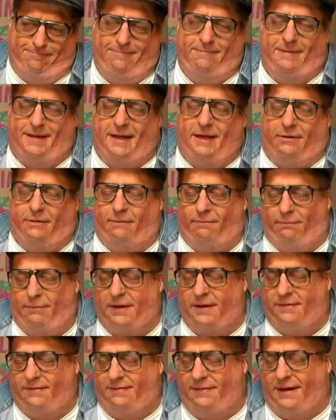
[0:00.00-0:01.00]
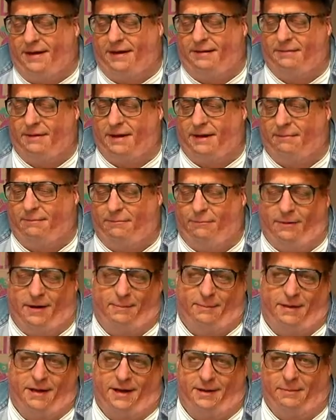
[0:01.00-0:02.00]
I know, and
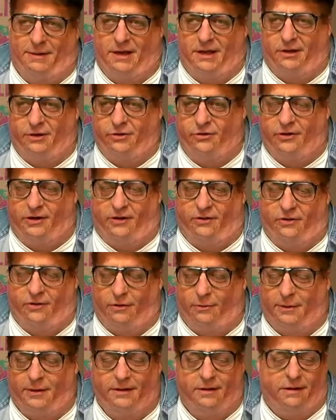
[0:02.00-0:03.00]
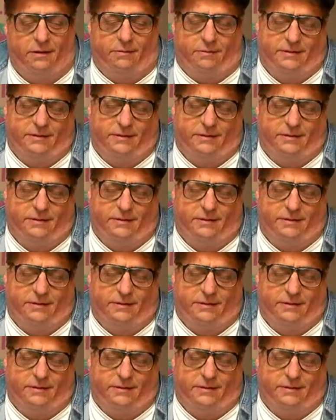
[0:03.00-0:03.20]
ramble on about other shit too, but you know,